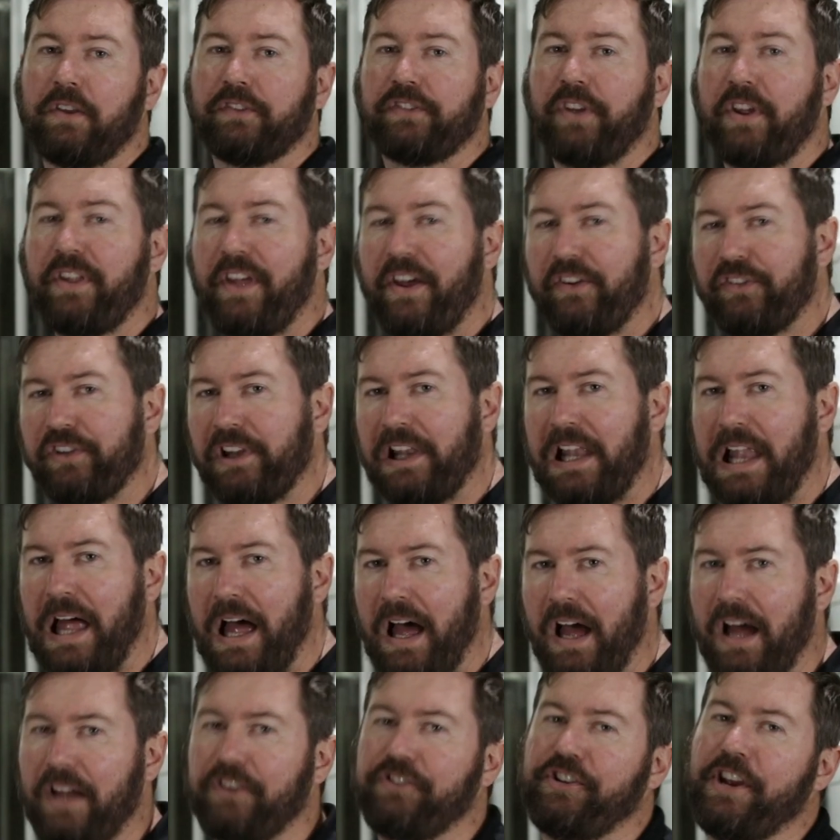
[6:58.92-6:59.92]
So those
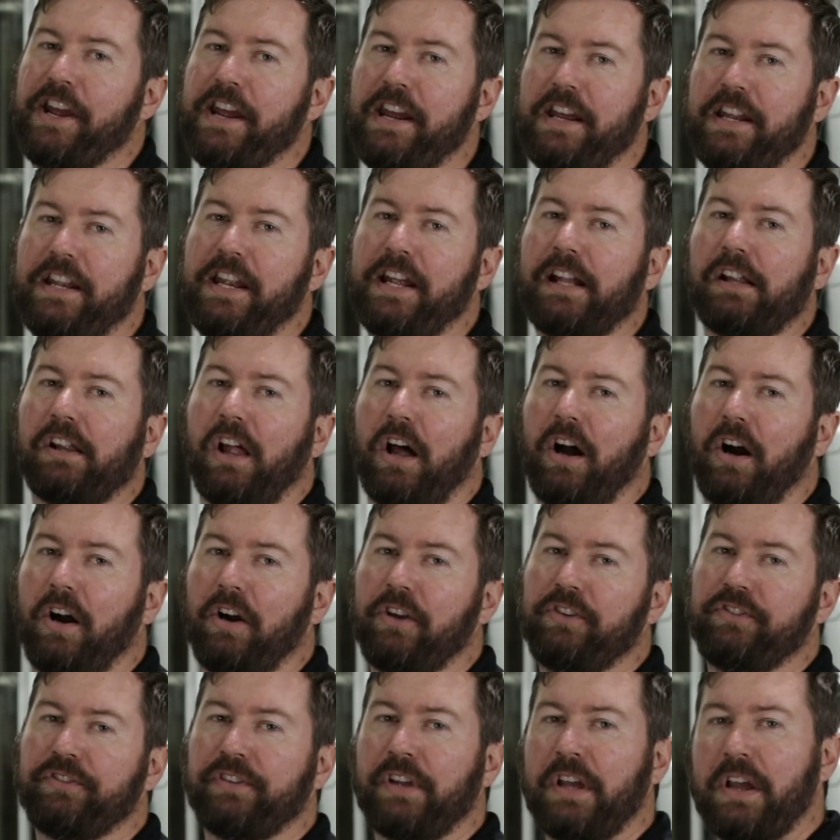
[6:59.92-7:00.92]
large heating
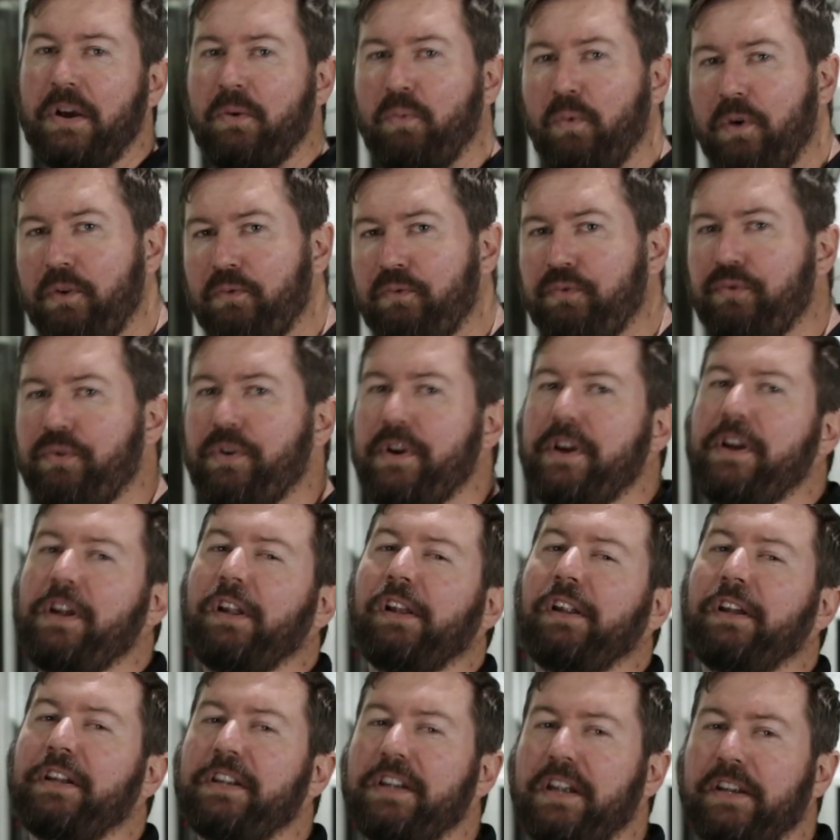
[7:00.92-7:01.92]
loads, we
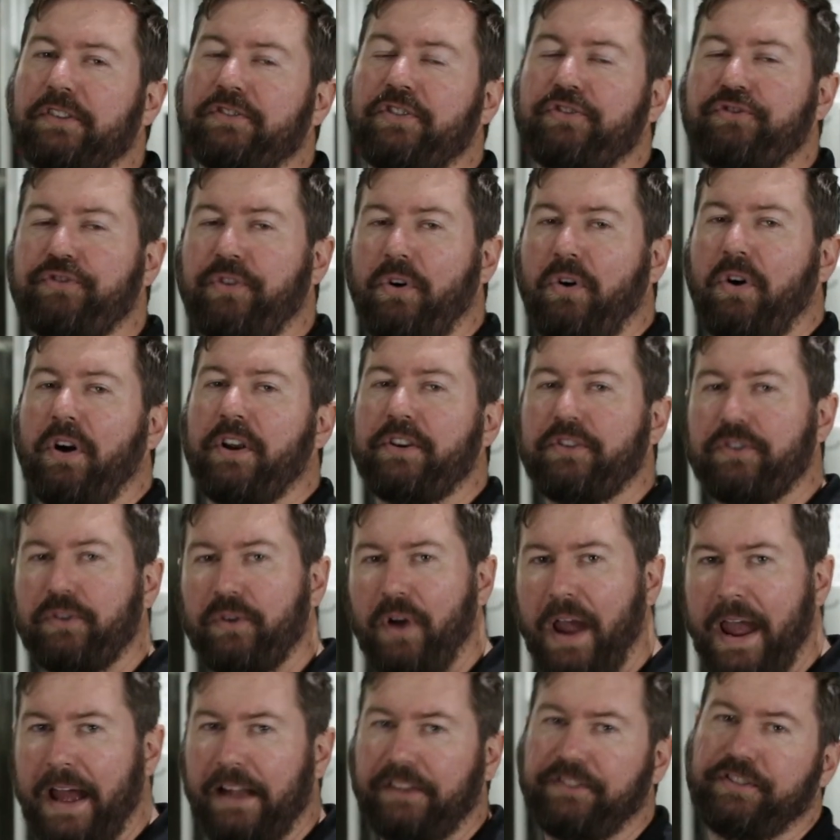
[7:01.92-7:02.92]
really need to try and
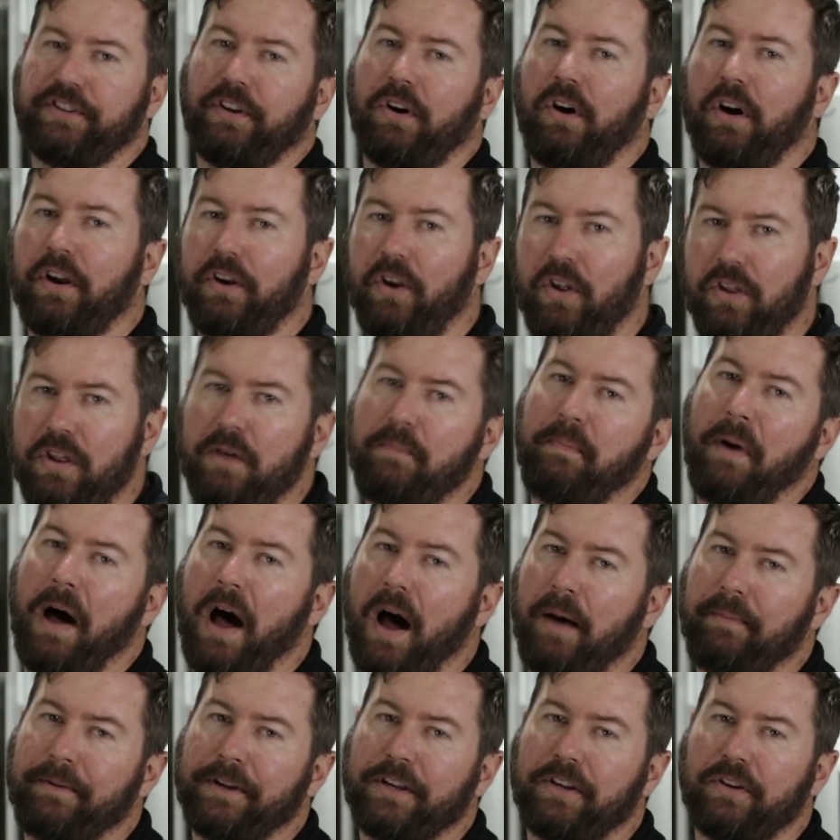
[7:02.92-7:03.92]
do outside on the
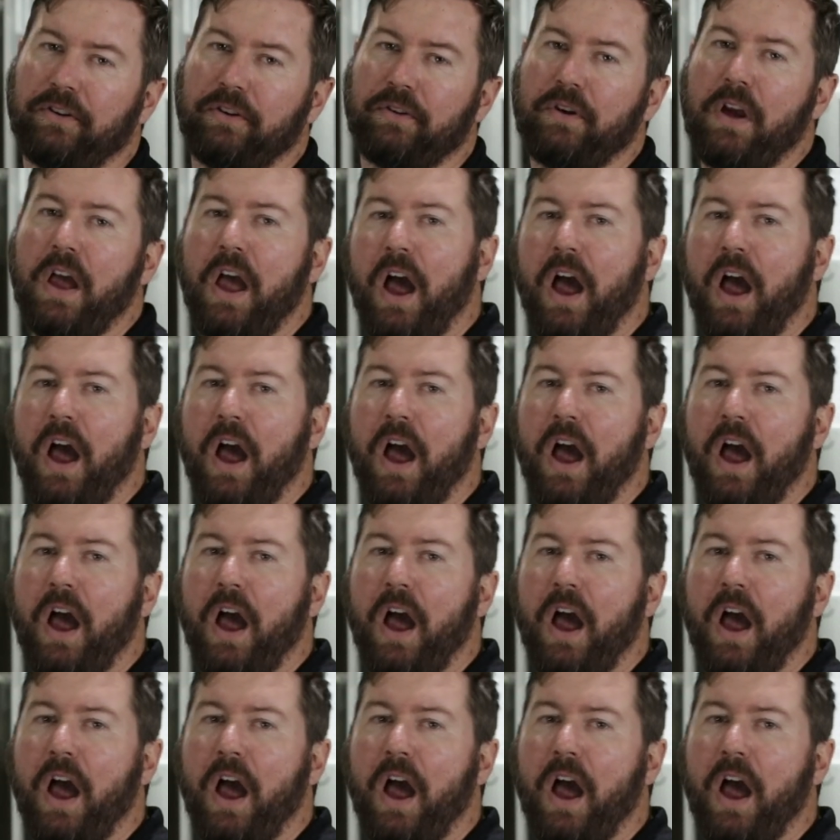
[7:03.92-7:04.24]
barbecue,